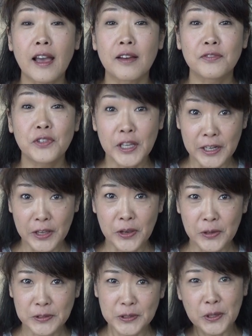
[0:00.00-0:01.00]
have
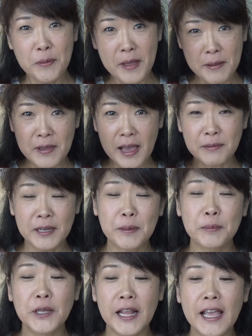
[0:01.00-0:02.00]
video, so maybe I'm
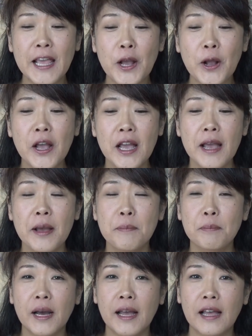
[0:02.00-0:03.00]
gonna put it here.
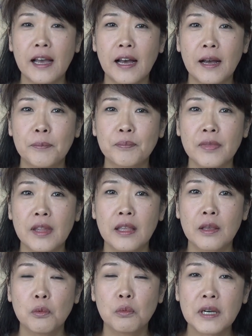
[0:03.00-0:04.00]
But
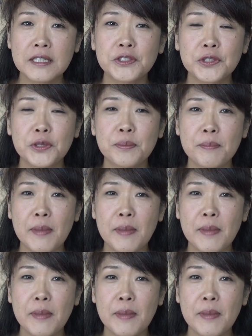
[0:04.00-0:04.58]
once you